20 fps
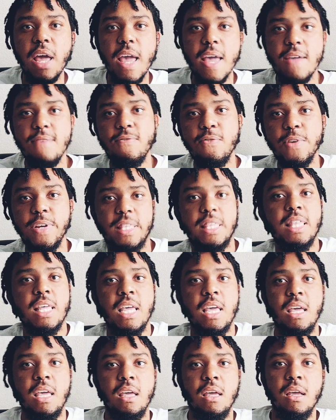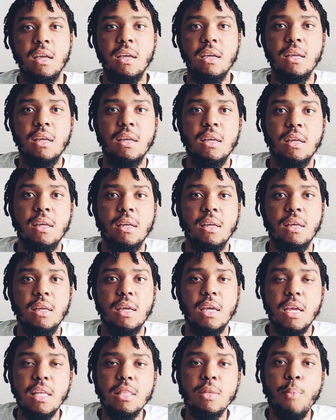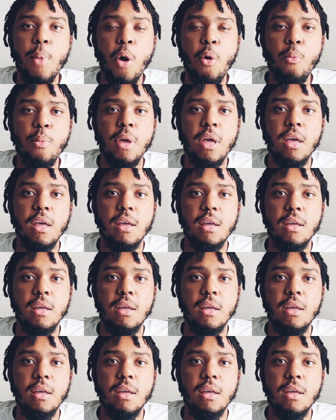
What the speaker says: everything in the moment.